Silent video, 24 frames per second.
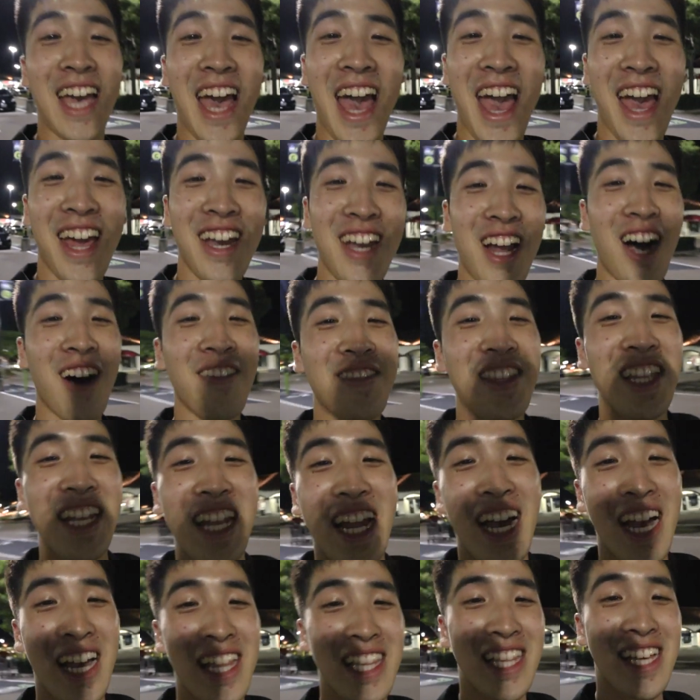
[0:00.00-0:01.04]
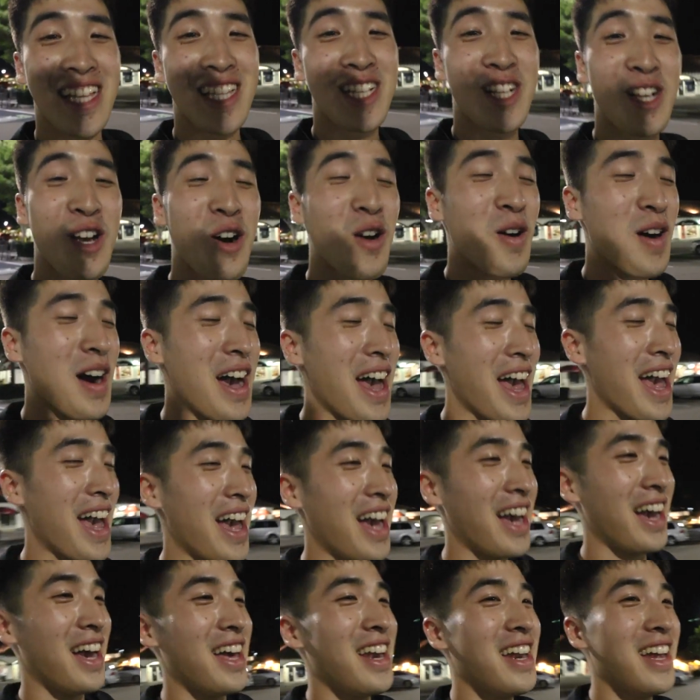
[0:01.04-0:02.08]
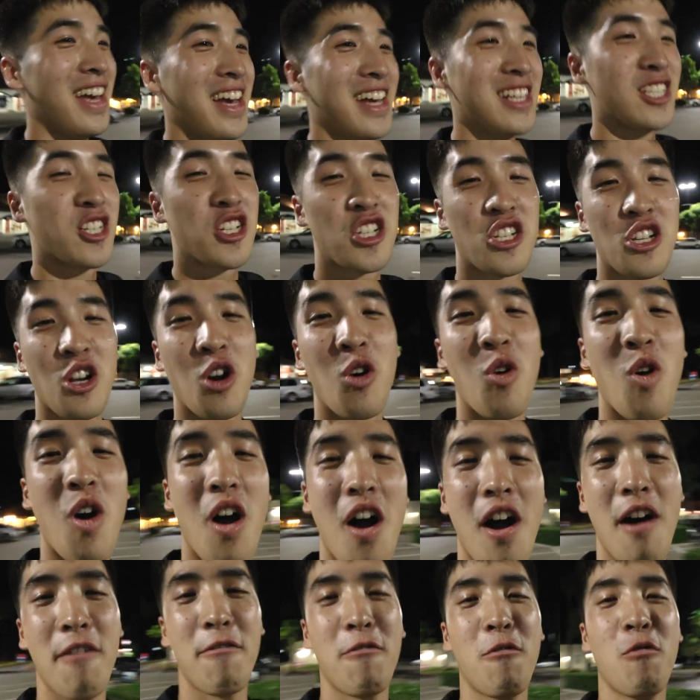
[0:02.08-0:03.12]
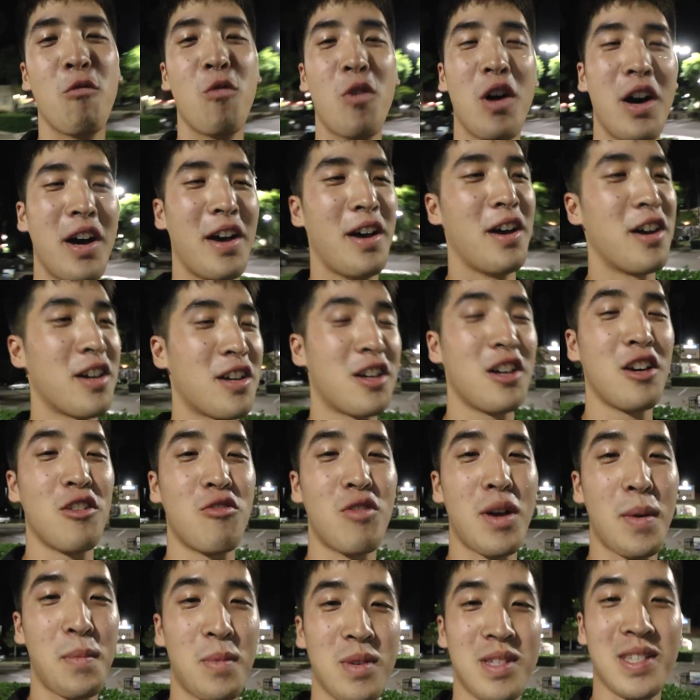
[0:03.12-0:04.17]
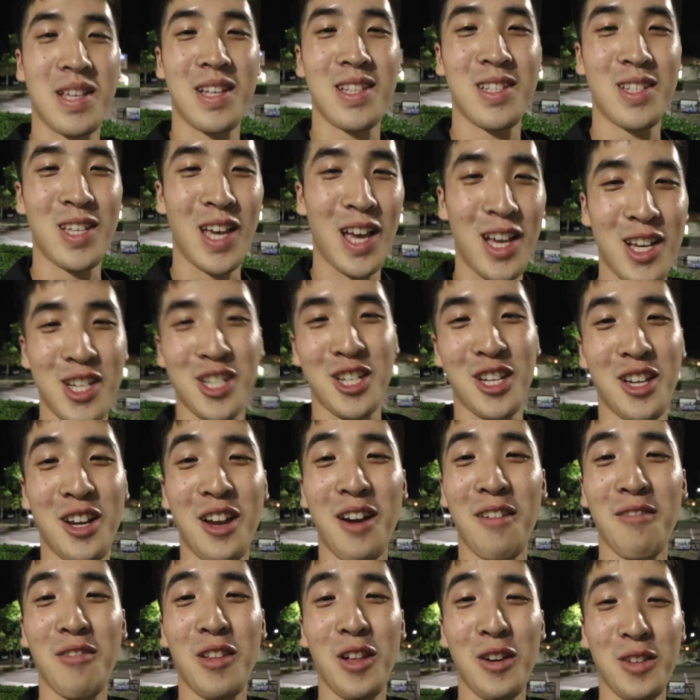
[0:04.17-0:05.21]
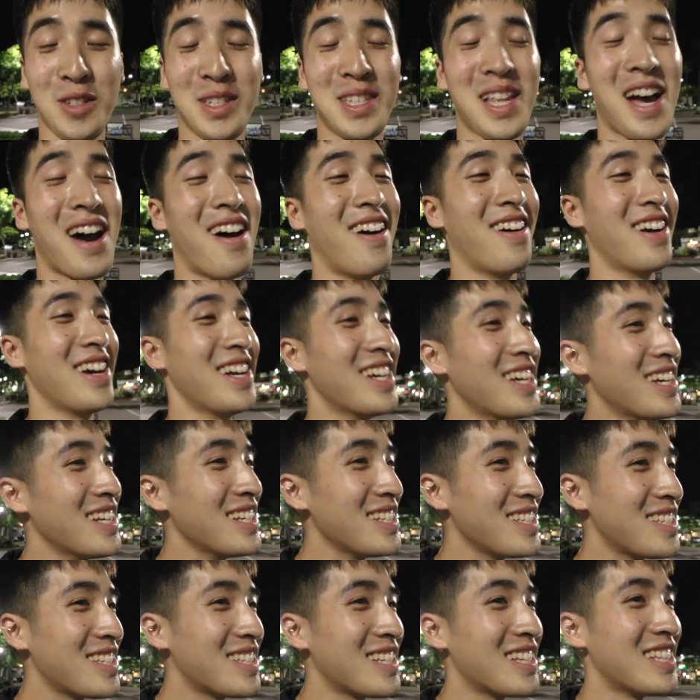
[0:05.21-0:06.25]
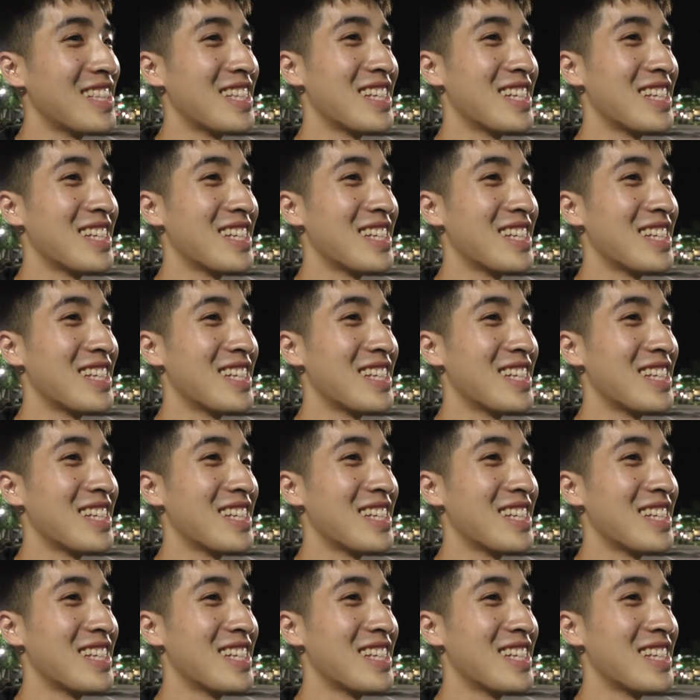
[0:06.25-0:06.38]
To end off the night, let's go ahead and show off what a good representation of low style is.